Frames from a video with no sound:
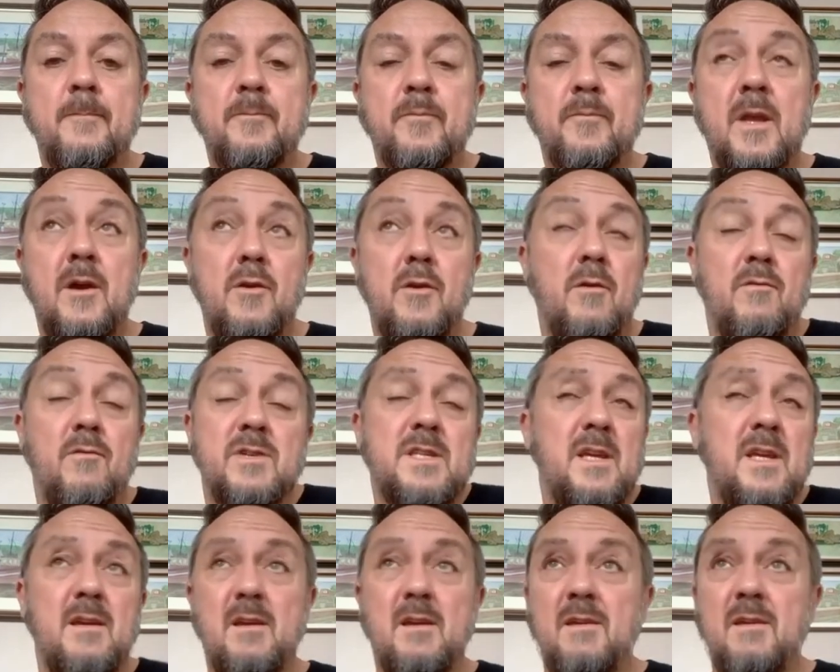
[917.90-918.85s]
And
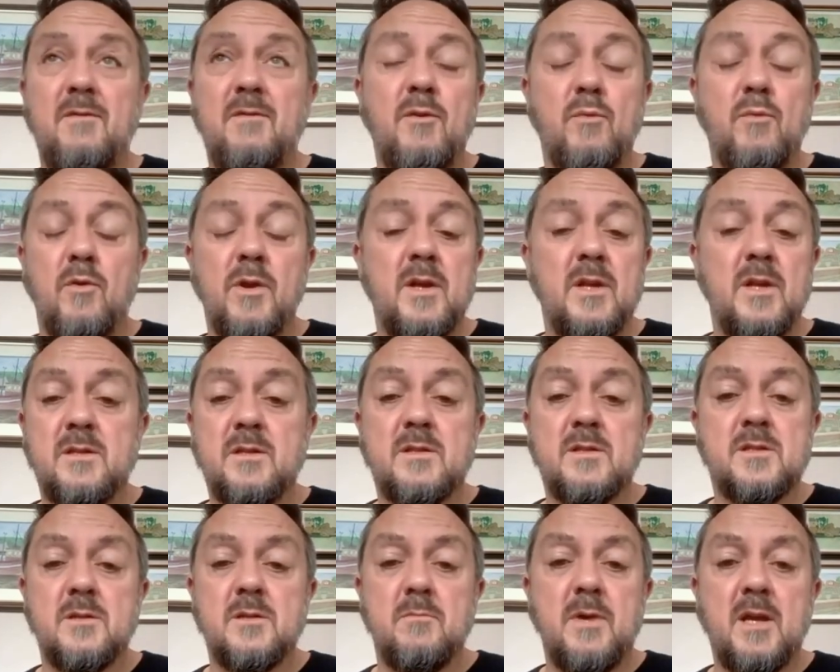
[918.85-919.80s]
obviously, if you wanted
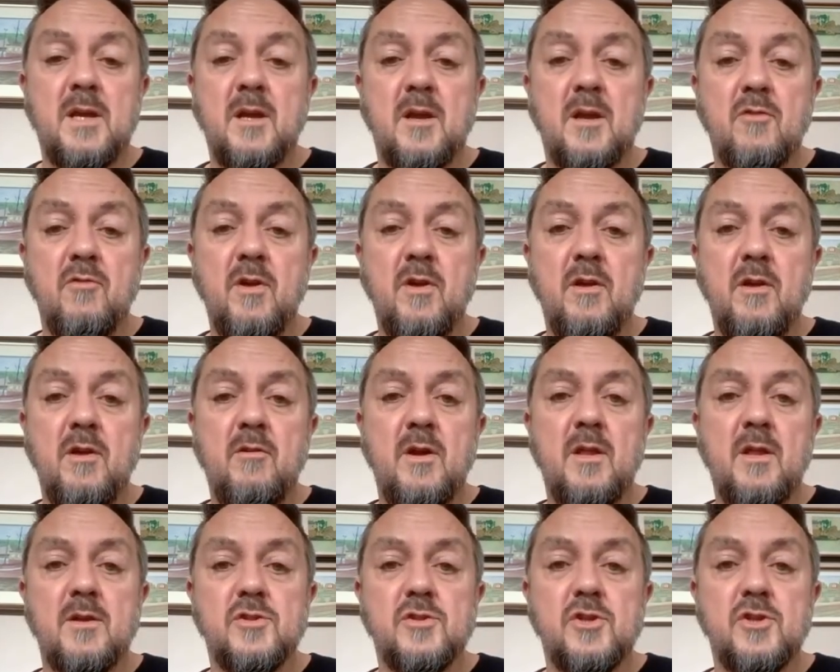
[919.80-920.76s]
to make a career out of
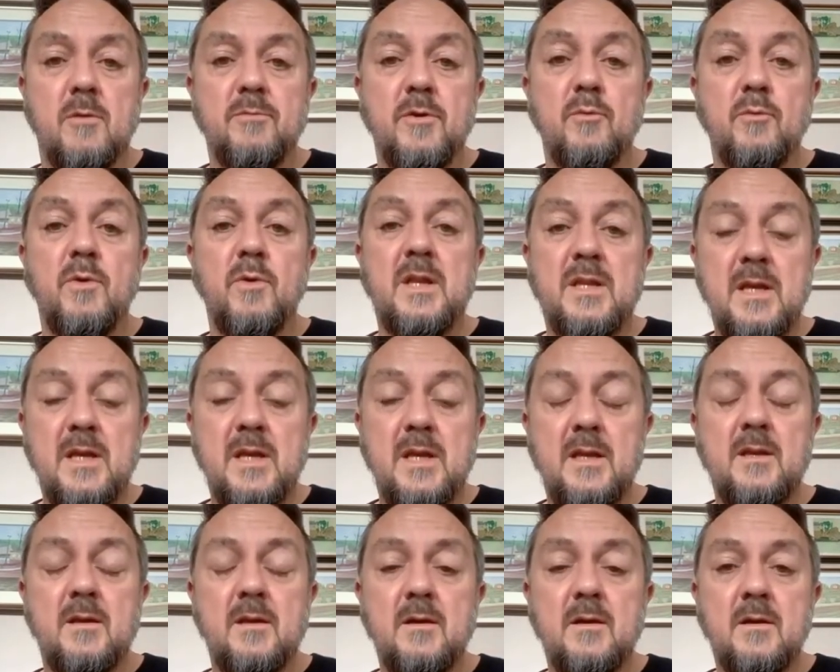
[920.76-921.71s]
the job that we did,
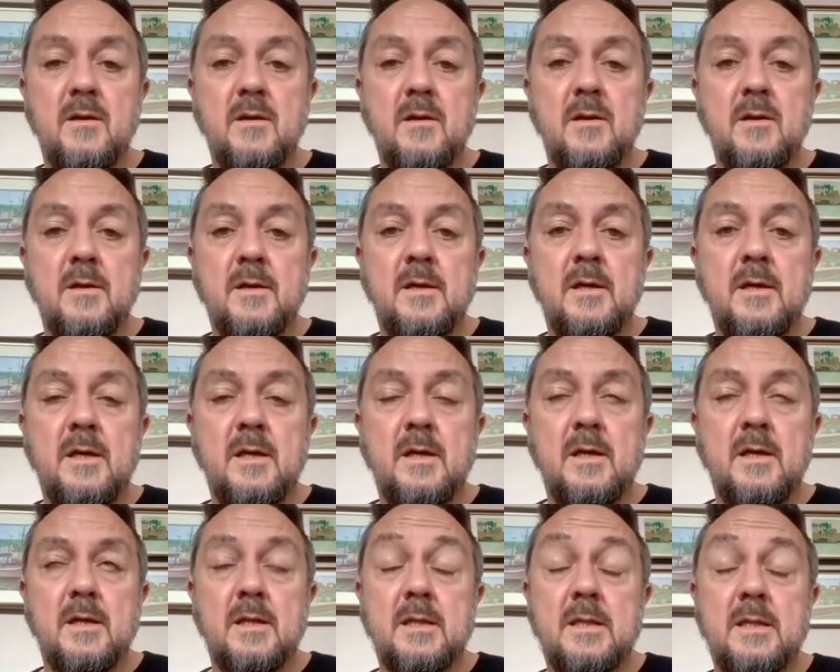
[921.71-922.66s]

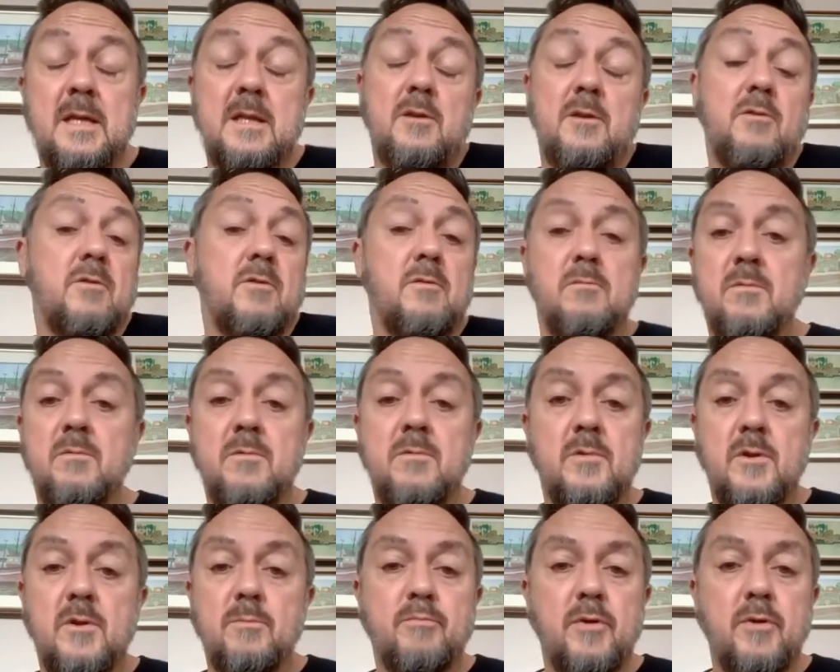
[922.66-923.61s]
then you'd
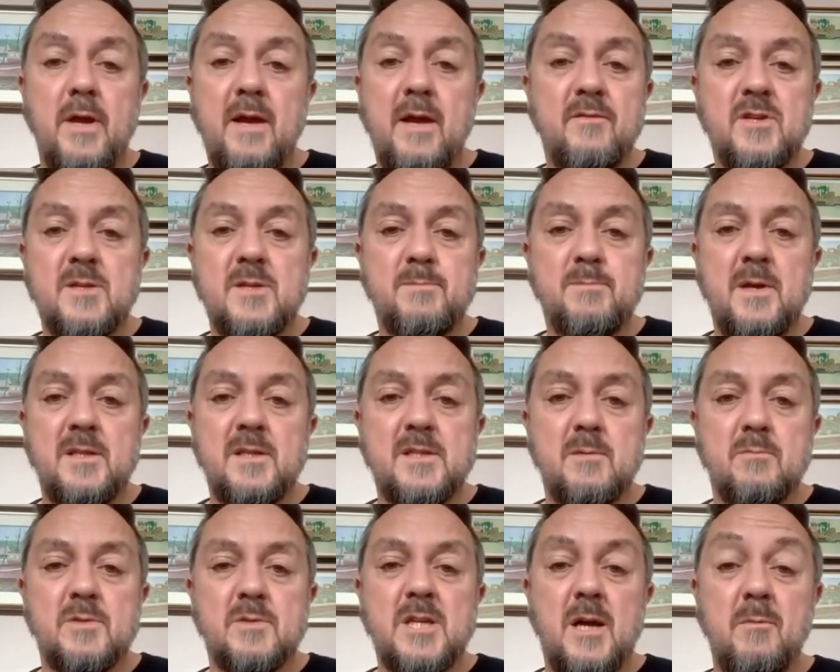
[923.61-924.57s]
probably have to spend
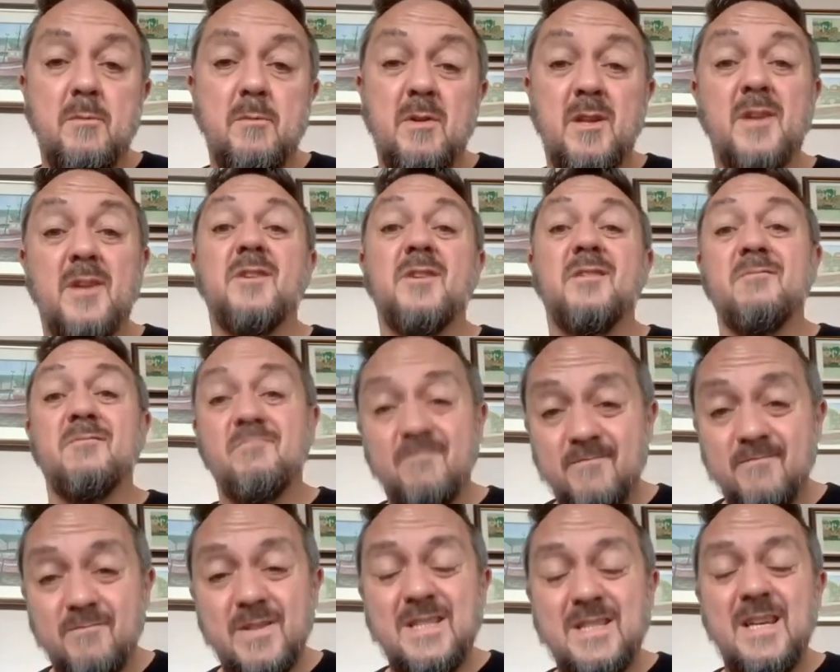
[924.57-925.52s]
some time in London,
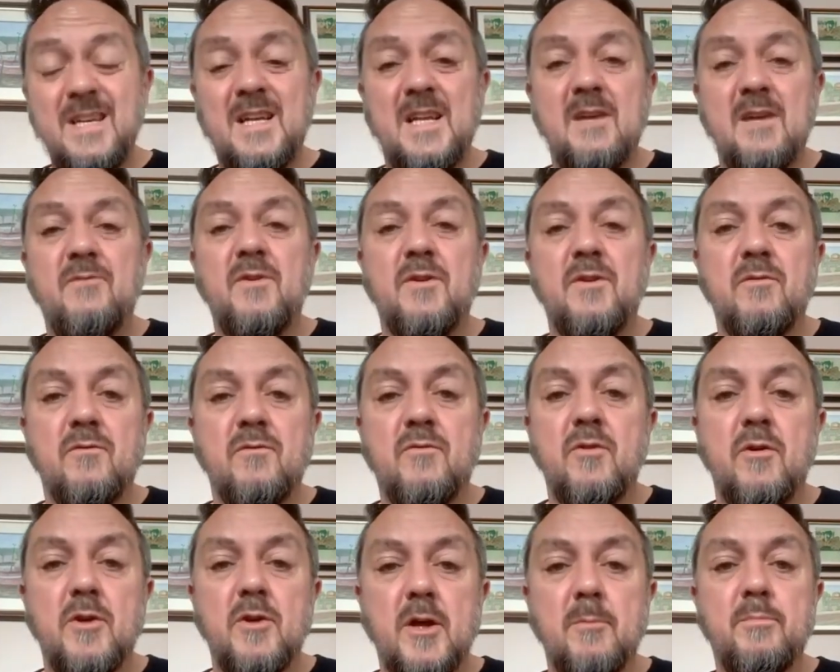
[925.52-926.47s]
particularly if you'd have
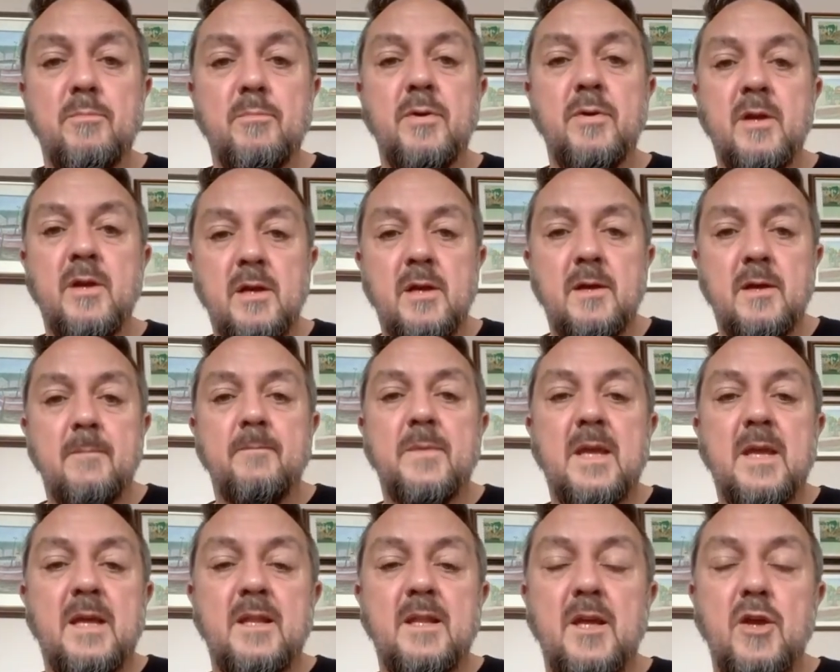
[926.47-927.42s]
grown up
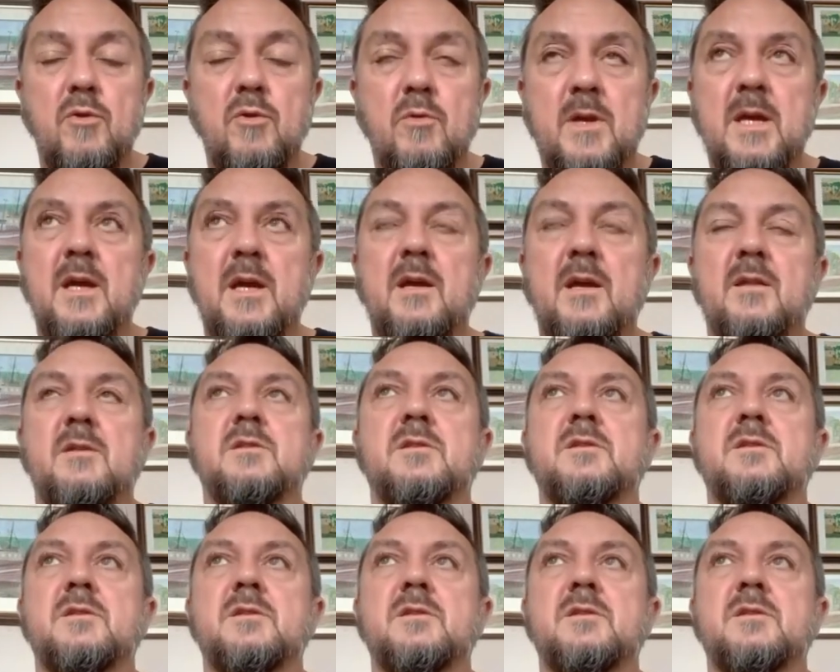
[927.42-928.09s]
in the UK at the